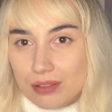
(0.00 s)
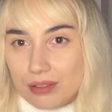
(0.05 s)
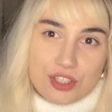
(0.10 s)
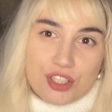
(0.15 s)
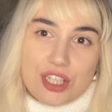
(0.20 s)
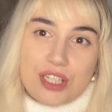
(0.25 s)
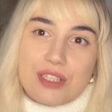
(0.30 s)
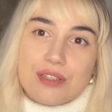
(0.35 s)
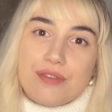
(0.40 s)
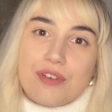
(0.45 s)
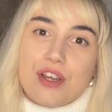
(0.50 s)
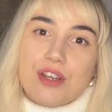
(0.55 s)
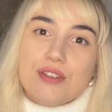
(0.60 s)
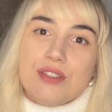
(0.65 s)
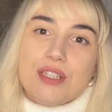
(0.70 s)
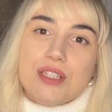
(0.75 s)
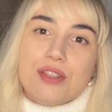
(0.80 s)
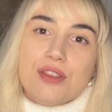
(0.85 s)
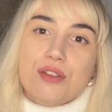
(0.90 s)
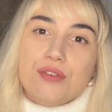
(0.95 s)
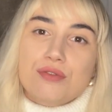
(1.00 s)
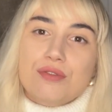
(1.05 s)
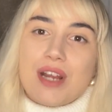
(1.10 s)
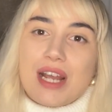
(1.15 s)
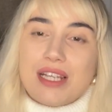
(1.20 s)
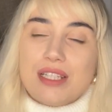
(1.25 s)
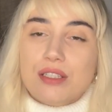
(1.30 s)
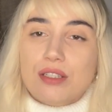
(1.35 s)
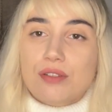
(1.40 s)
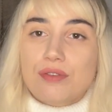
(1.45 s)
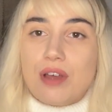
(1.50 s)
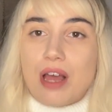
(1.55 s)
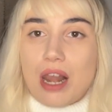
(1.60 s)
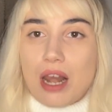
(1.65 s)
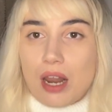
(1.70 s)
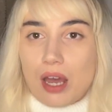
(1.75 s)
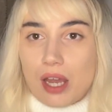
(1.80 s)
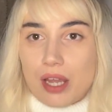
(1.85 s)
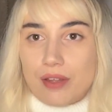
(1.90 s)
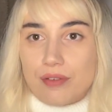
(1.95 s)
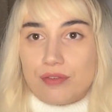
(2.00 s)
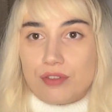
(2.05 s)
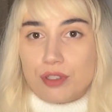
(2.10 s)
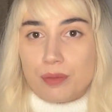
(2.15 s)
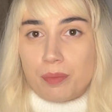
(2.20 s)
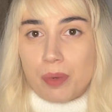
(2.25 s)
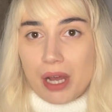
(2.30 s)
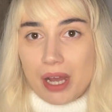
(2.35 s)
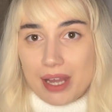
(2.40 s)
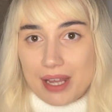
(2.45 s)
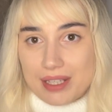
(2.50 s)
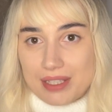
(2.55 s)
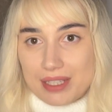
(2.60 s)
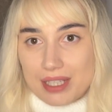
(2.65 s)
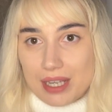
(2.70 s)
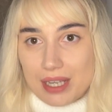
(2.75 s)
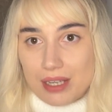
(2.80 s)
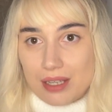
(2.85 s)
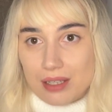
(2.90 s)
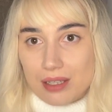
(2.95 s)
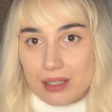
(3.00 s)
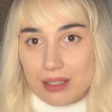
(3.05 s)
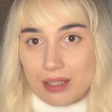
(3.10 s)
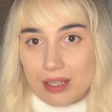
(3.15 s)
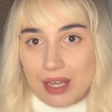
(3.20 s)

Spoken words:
She devoted the rest of her life to piety